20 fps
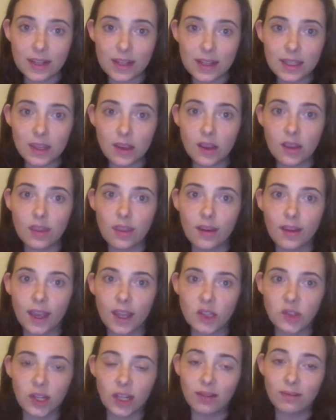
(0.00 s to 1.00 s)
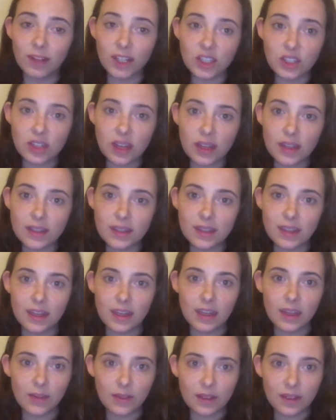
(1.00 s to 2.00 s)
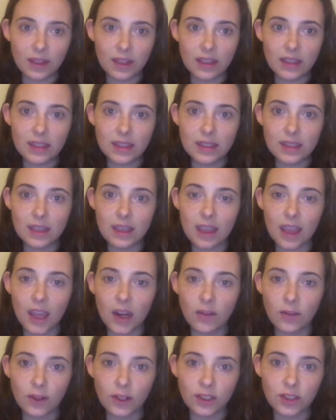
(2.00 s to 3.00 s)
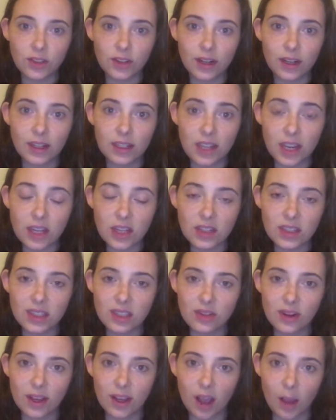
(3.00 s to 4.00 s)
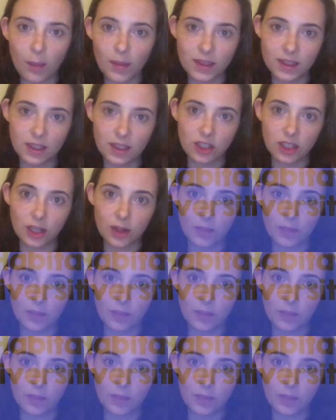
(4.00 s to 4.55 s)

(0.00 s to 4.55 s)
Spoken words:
you can look at trait richness and evenness, and for changes in trait composition.